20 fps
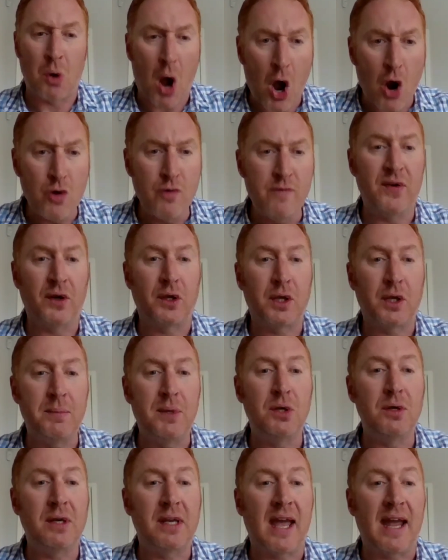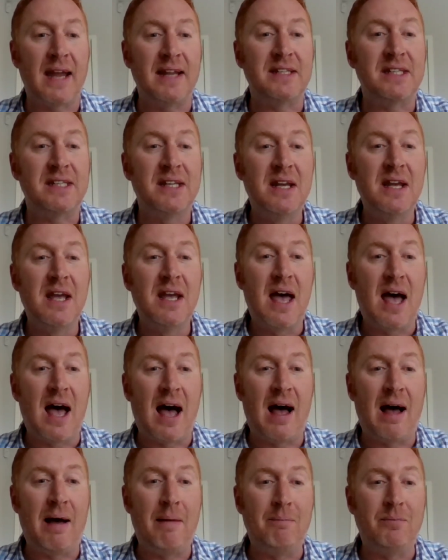over communicate,
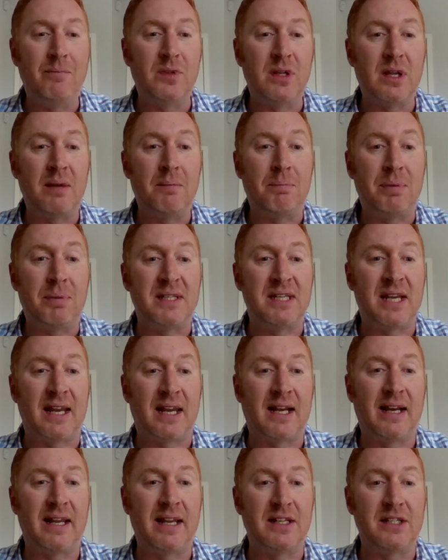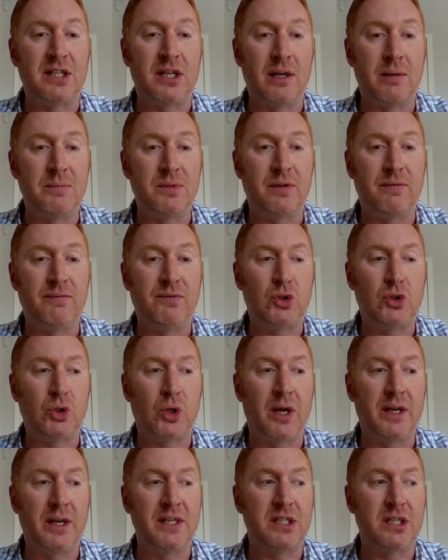particularly in terms of
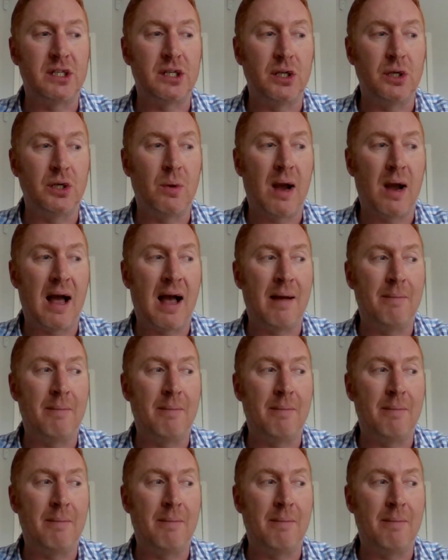trying to